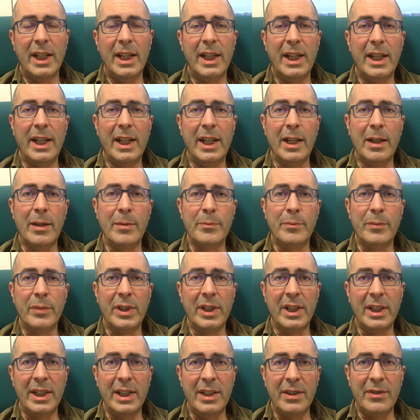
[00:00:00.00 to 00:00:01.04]

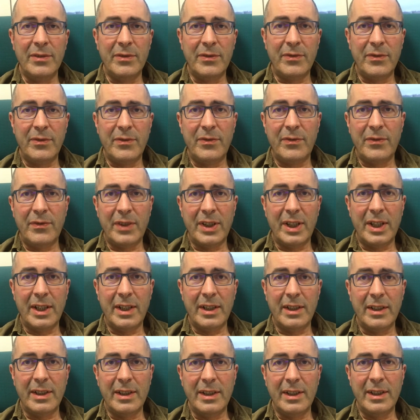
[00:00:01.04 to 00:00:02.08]
And if
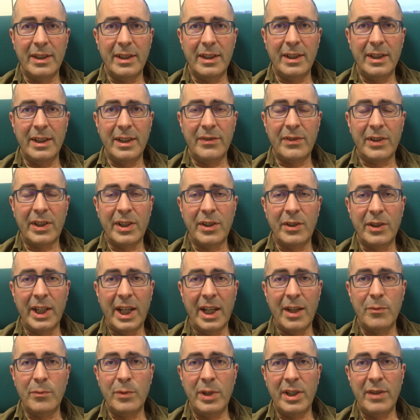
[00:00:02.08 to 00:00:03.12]
I don't
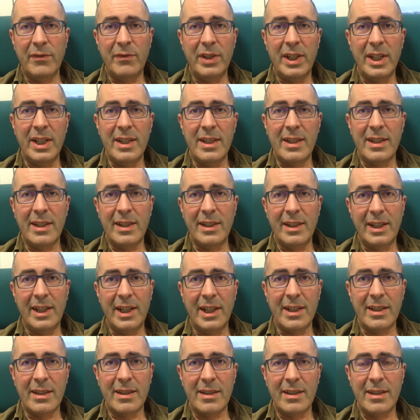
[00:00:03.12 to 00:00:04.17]
get rid of this in the
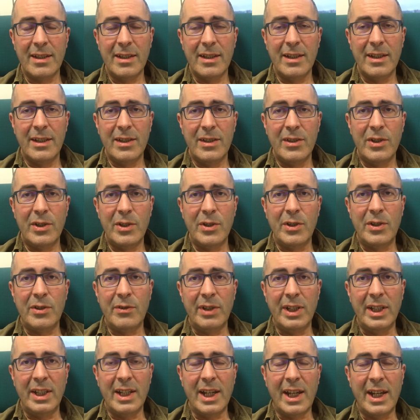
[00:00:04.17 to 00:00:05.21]
next 2 or
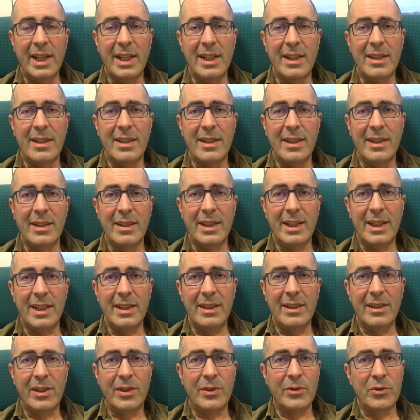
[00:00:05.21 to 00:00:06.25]
3 days,
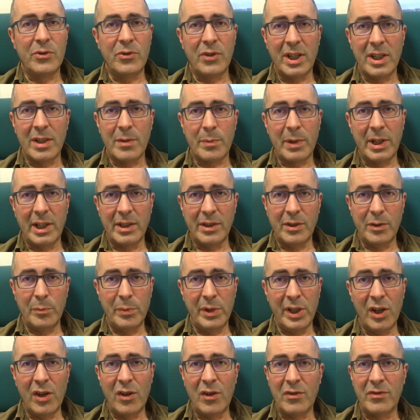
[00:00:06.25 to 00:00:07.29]
then the whole transplant could
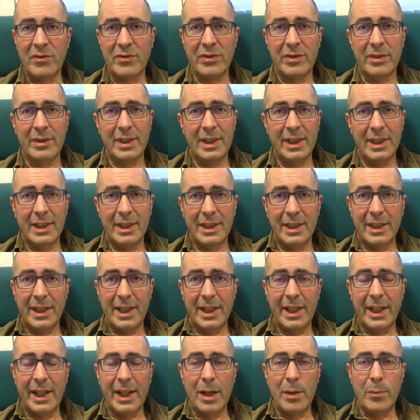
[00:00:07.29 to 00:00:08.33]
be off,
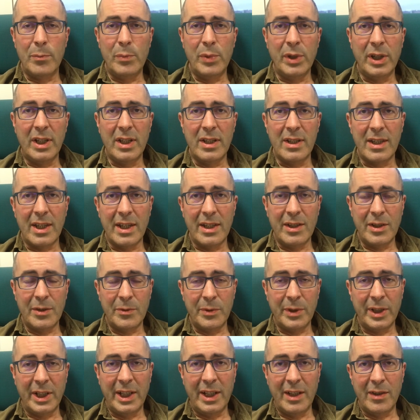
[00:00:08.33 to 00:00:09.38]
because they don't
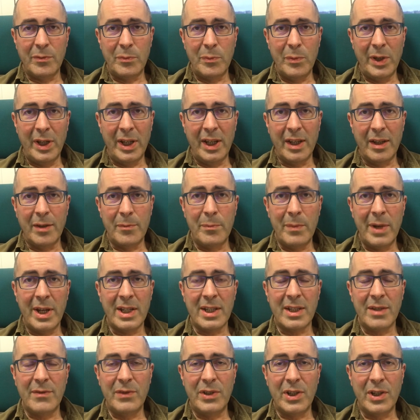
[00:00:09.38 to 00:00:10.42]
want to give me a
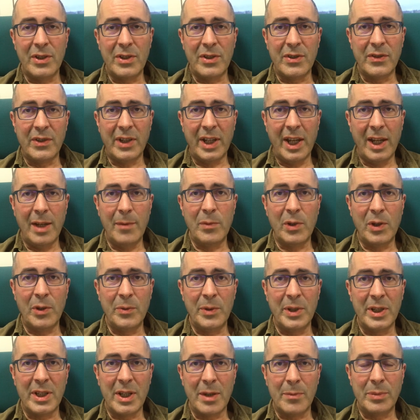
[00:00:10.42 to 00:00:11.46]
massive dose of chemo,
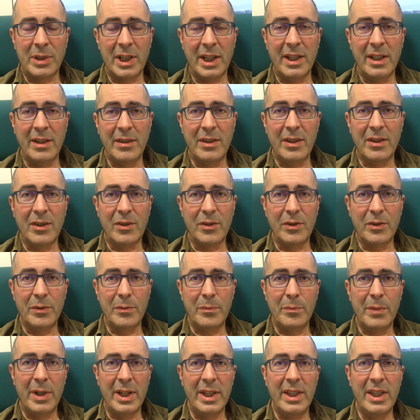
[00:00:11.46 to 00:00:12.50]
which they're planning
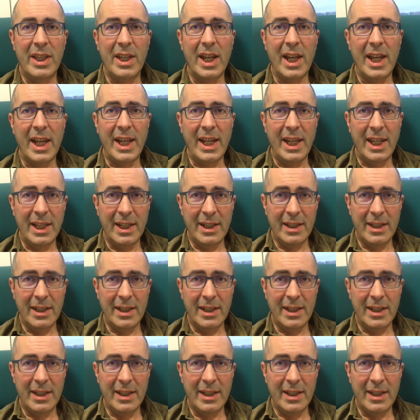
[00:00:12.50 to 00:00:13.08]
on Monday,